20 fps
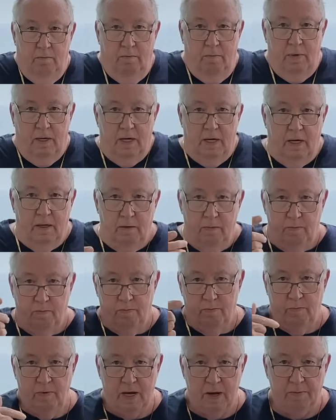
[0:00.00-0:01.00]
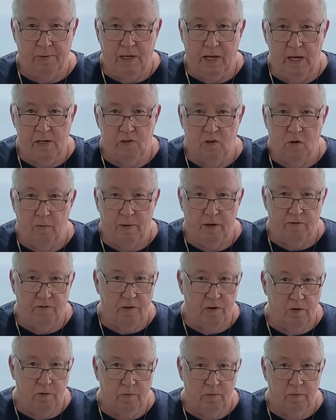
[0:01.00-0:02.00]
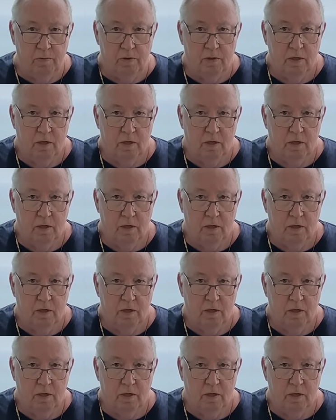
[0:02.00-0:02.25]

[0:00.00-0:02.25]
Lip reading: My application on my phone